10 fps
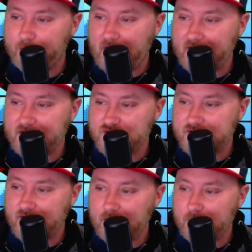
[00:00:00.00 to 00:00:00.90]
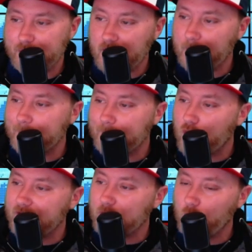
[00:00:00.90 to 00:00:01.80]
package intended to pump more
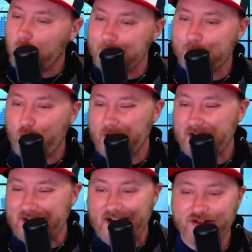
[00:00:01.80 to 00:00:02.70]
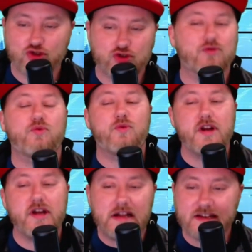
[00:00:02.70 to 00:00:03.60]
than $1.9
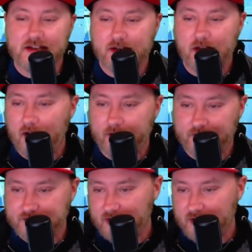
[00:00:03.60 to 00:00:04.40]
trillion